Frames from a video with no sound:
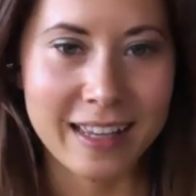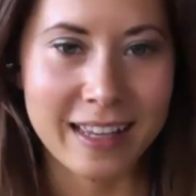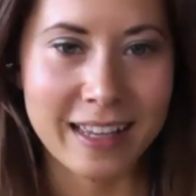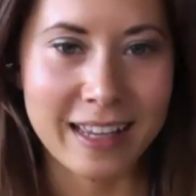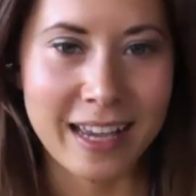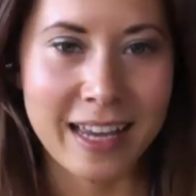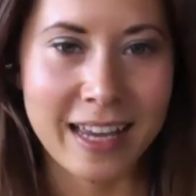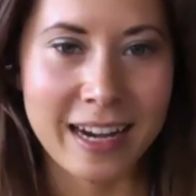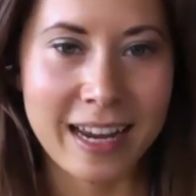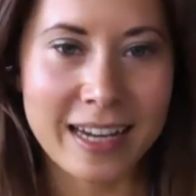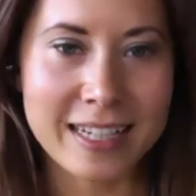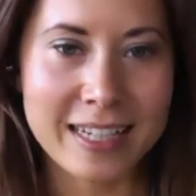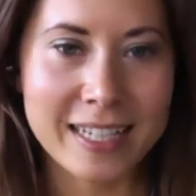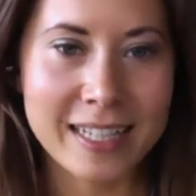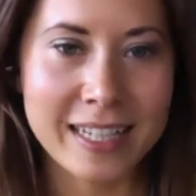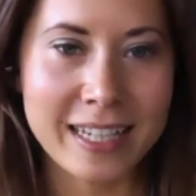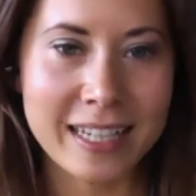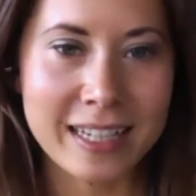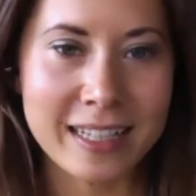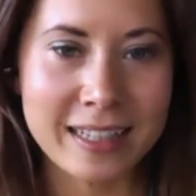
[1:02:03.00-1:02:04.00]
And
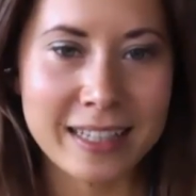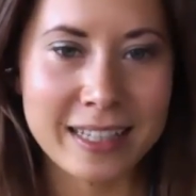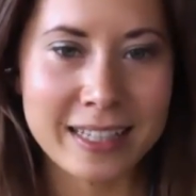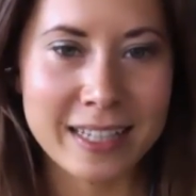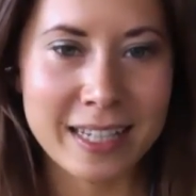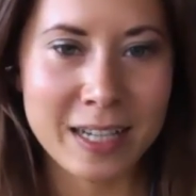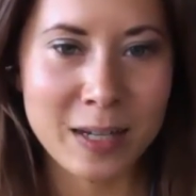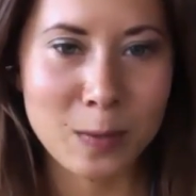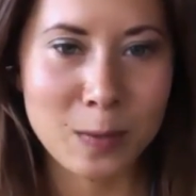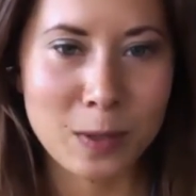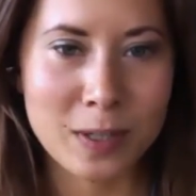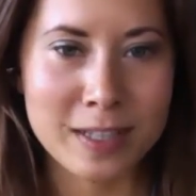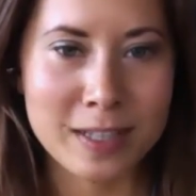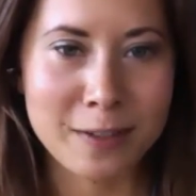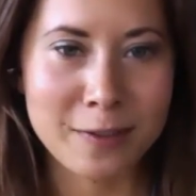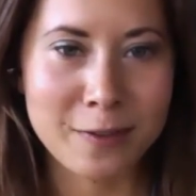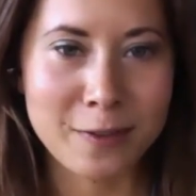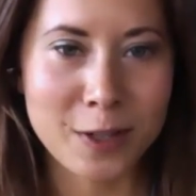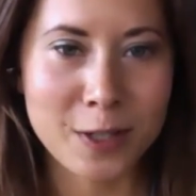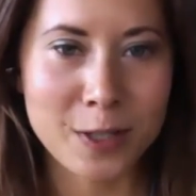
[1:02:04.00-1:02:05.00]
actually, Alicia was the
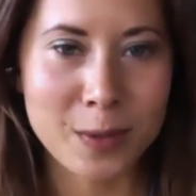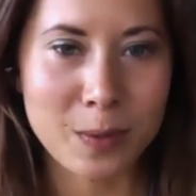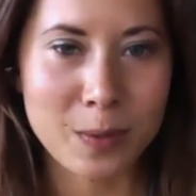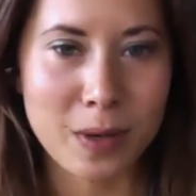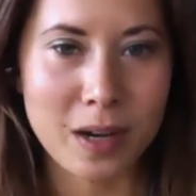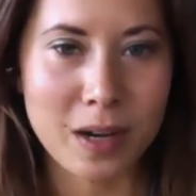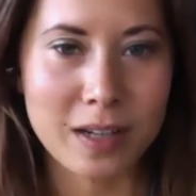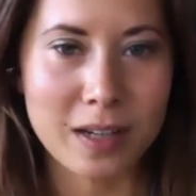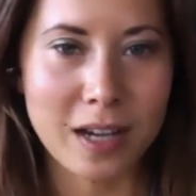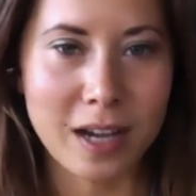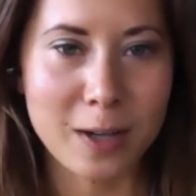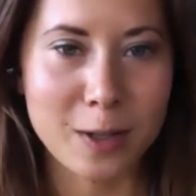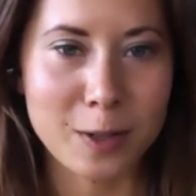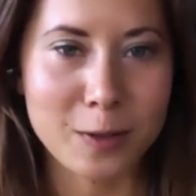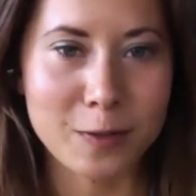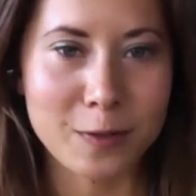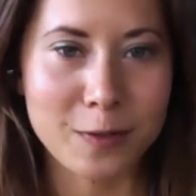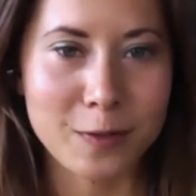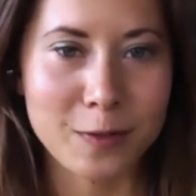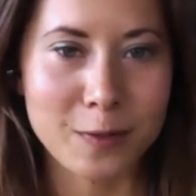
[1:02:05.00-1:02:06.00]
first one out of